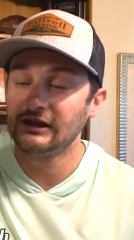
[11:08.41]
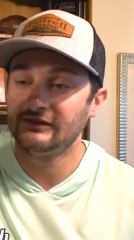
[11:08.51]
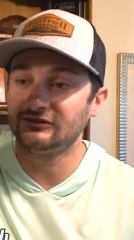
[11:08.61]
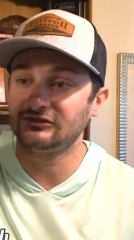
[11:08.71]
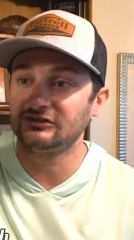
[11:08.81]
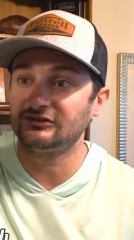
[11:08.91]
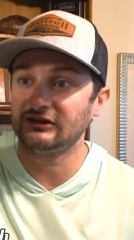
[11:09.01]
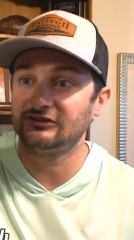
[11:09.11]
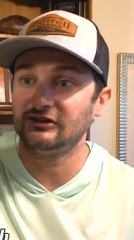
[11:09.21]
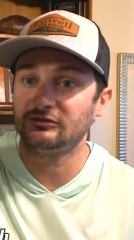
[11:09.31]
This is the
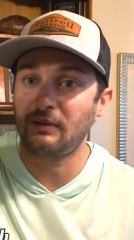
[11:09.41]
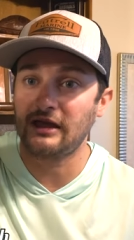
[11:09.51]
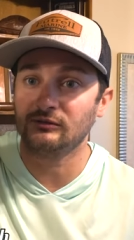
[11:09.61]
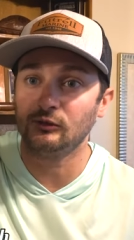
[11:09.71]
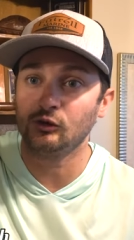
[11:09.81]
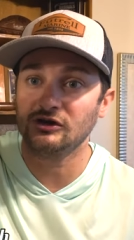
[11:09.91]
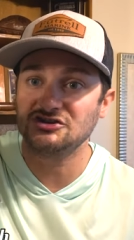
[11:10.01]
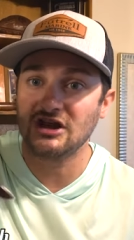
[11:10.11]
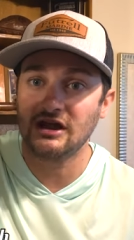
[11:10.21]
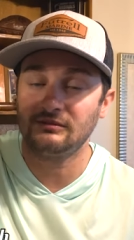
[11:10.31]
sixth Sense Panoramora
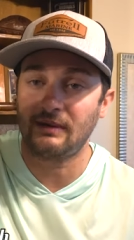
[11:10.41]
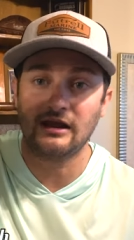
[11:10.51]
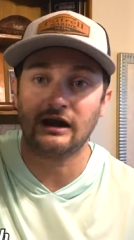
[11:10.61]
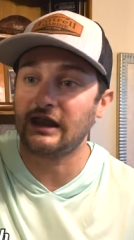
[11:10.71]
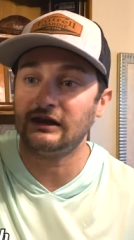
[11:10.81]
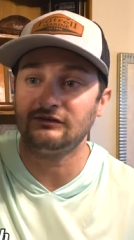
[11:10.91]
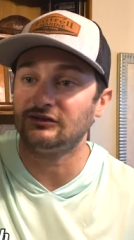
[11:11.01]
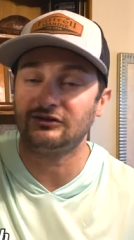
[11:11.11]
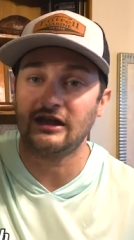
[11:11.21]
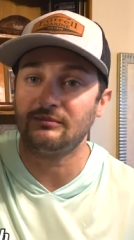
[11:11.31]
Shad. Pan, I can't even
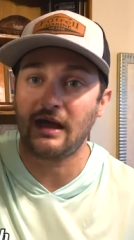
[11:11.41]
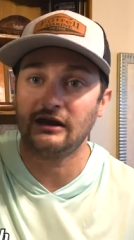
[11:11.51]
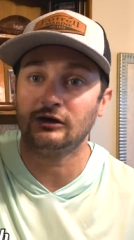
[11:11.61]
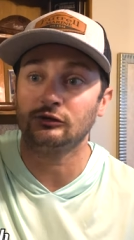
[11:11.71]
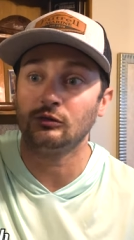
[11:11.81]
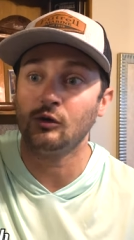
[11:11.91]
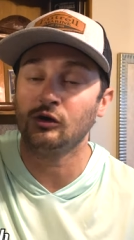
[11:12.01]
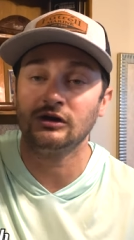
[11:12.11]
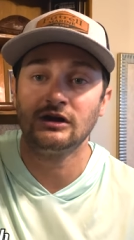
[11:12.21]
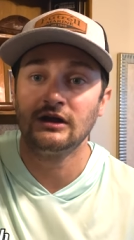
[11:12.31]
say it.
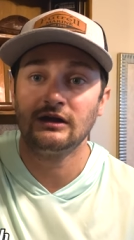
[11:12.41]
Panoramora.